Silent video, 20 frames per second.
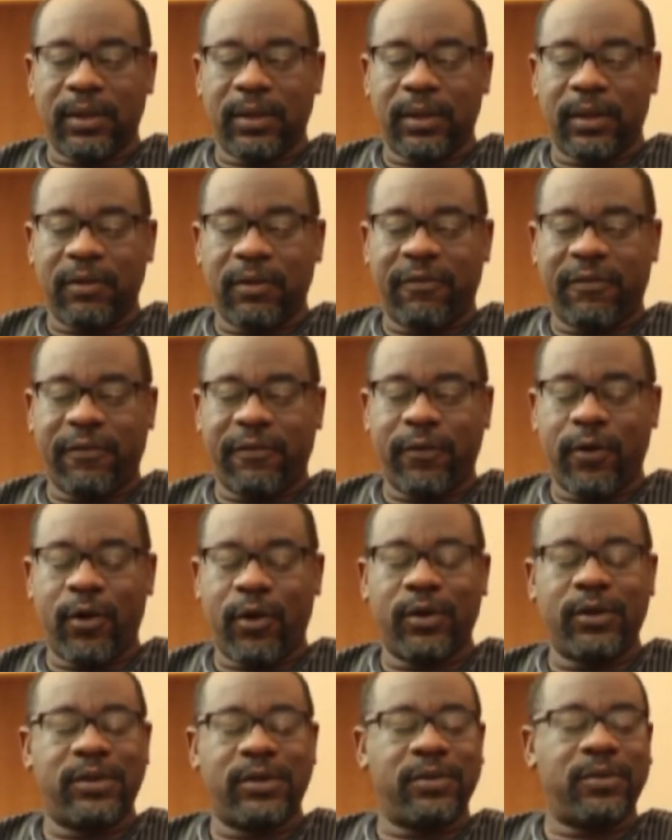the
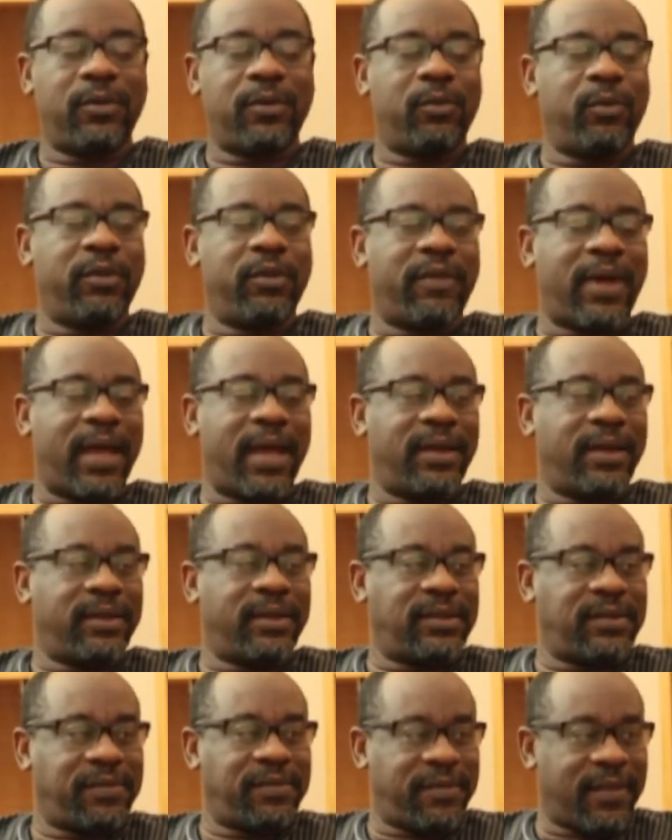fraud we've
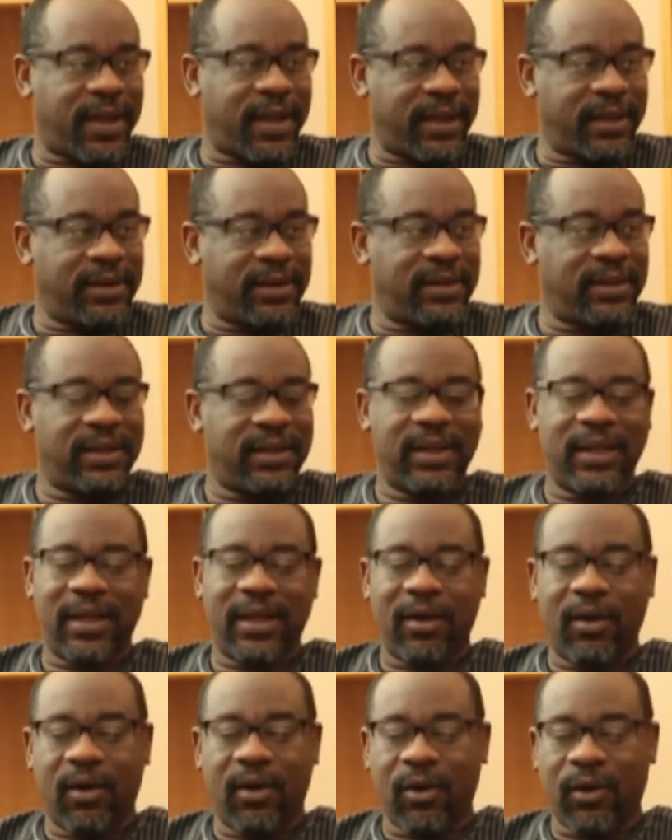identified
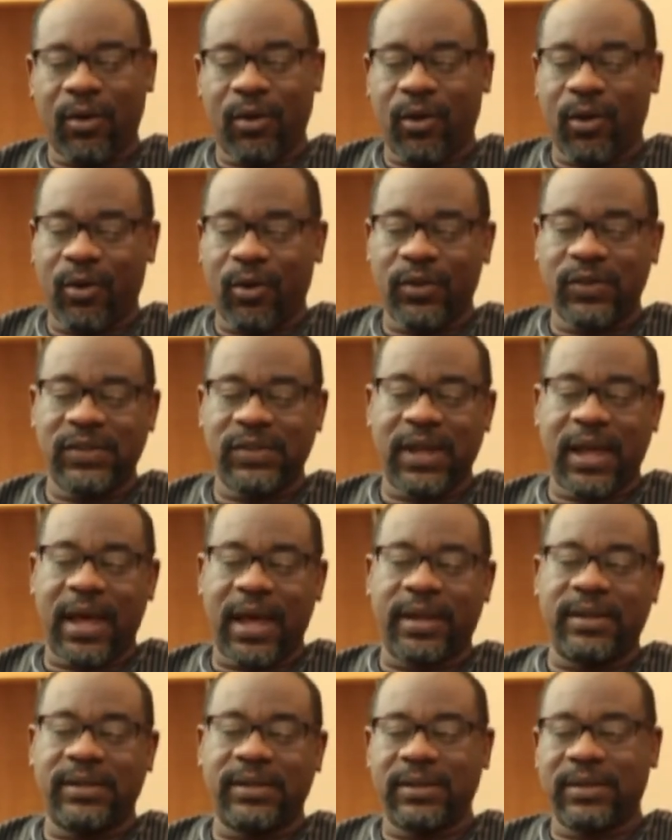occurs
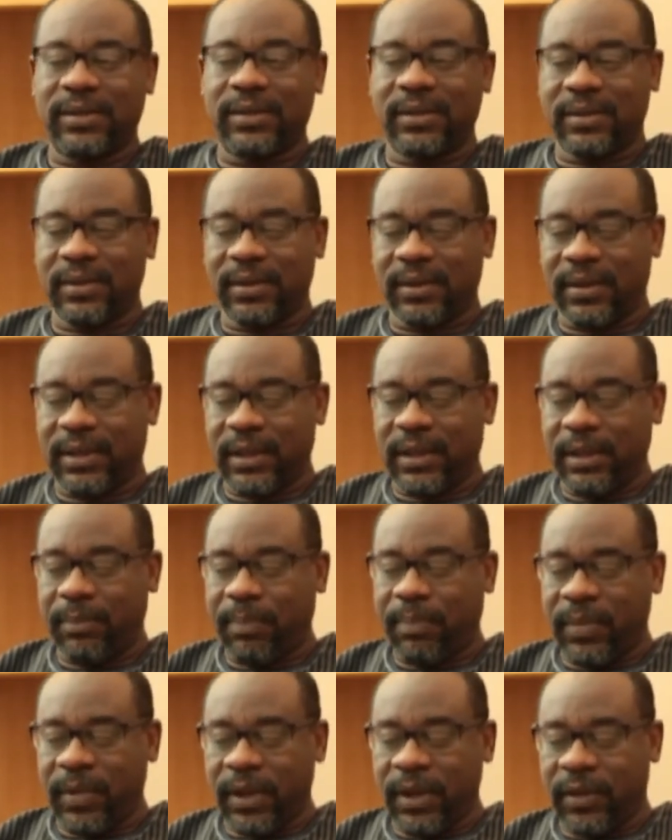
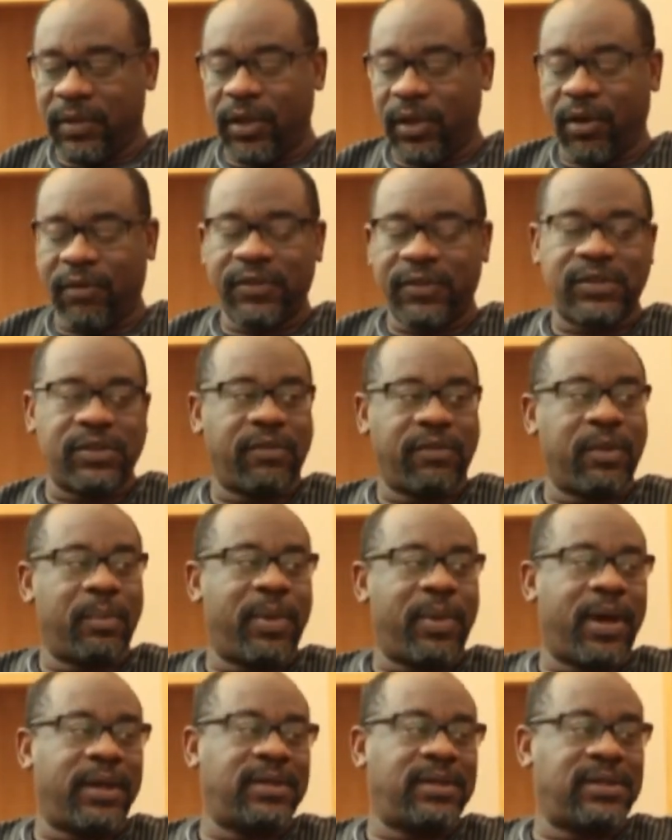in the offices of the
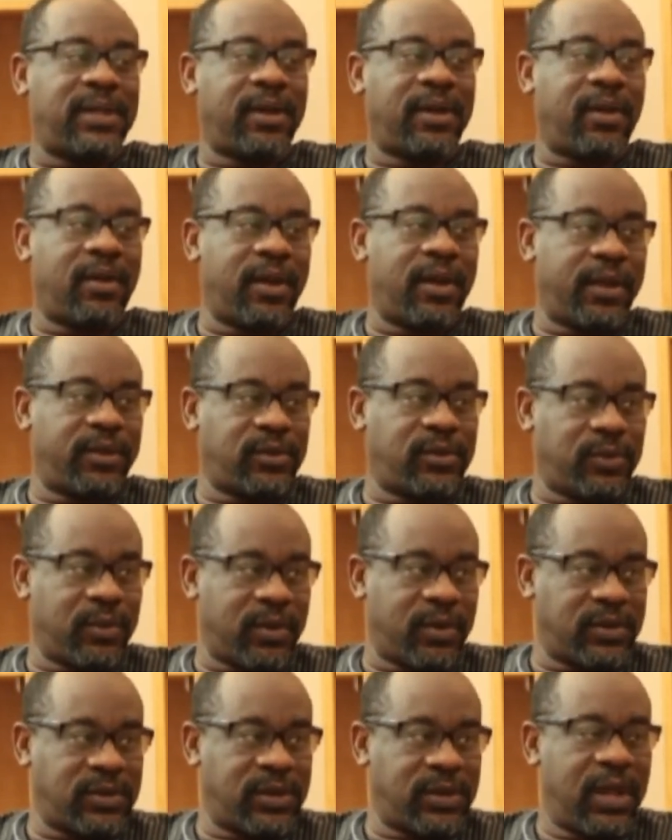parties that connect to
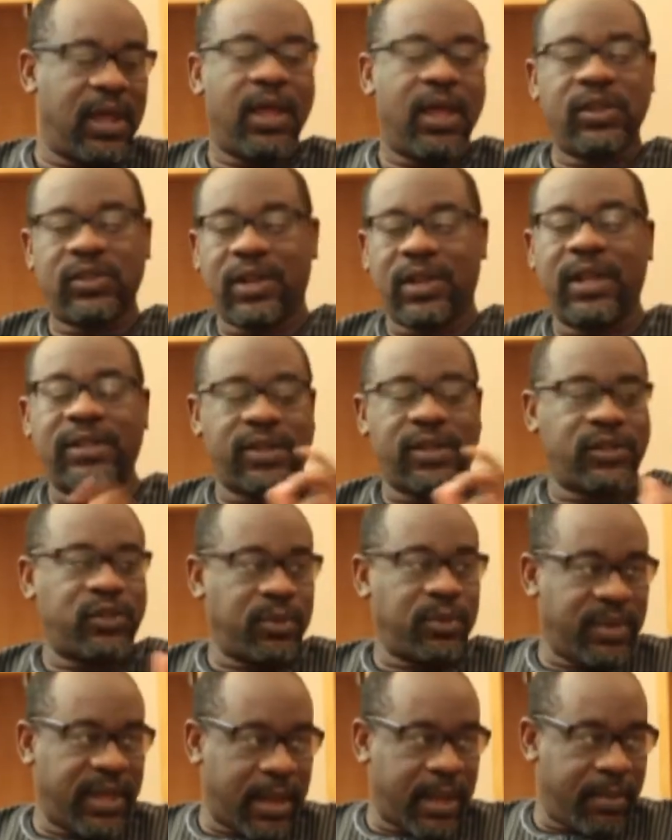us. So let's
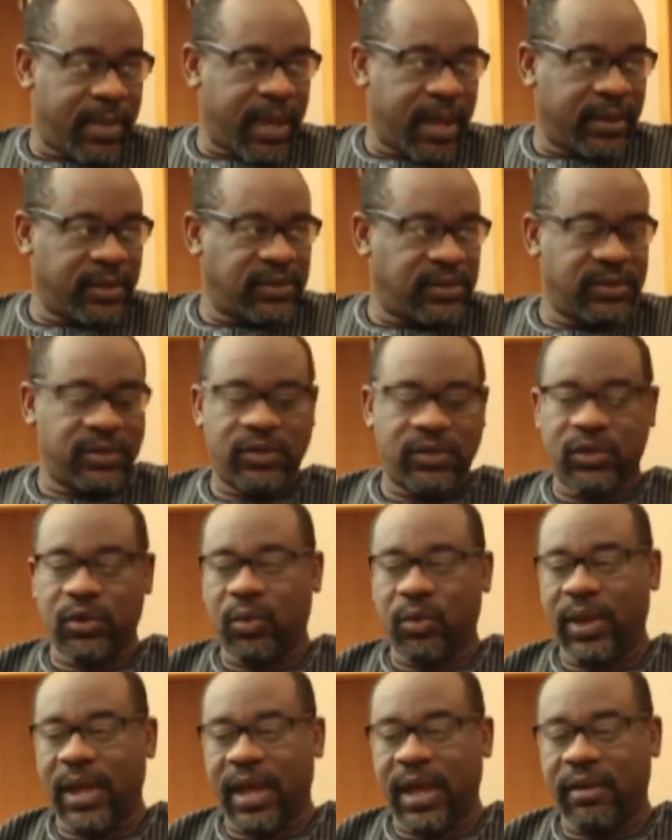assume they are banks. So
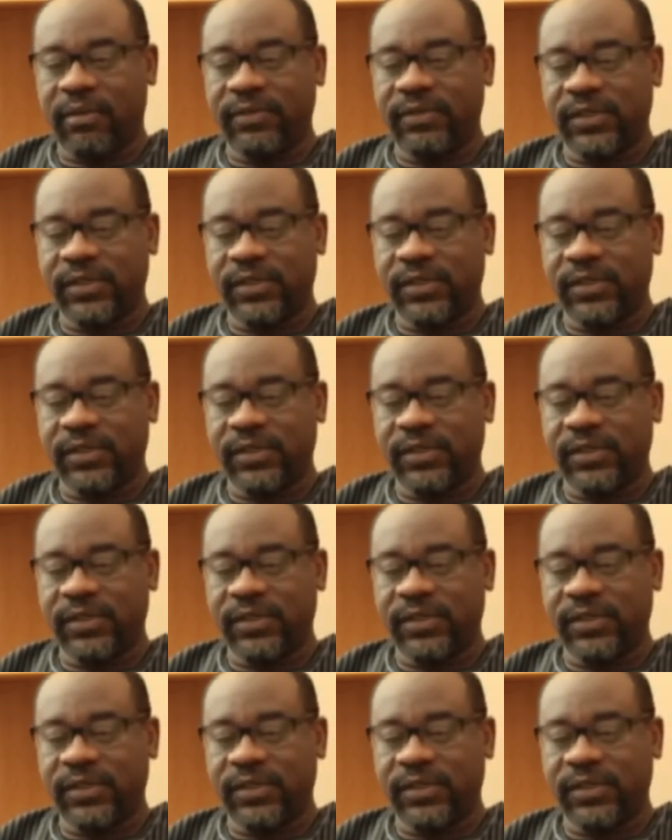we have